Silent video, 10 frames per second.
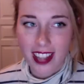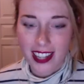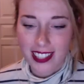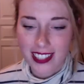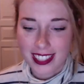
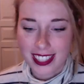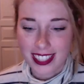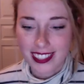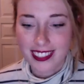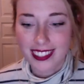Dynasty,
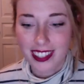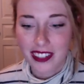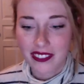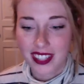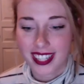
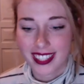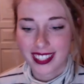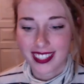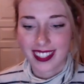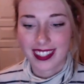but.
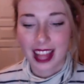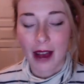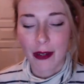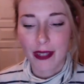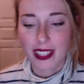That would
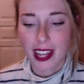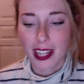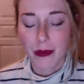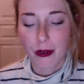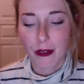be like
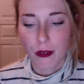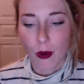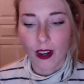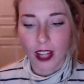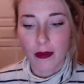before.
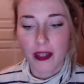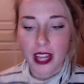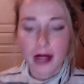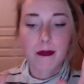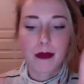That'd be like
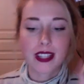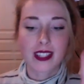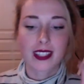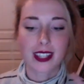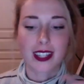
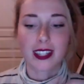BC.